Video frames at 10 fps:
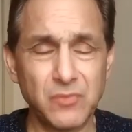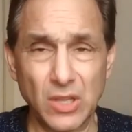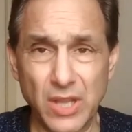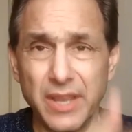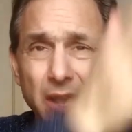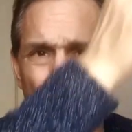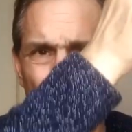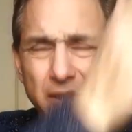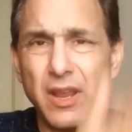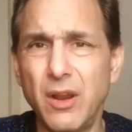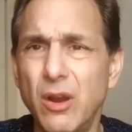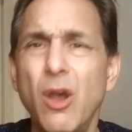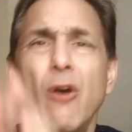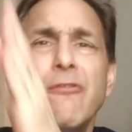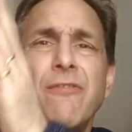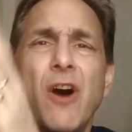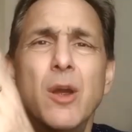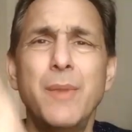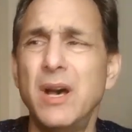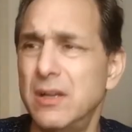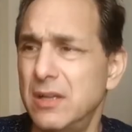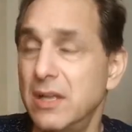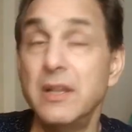like healthcare, pharma.